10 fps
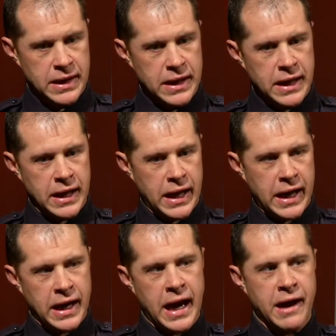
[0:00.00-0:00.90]

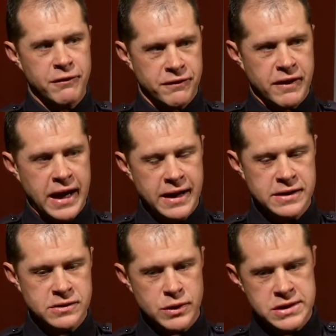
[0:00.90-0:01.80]
And I've had
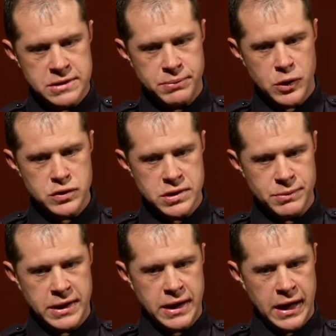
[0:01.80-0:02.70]
this question posed to me,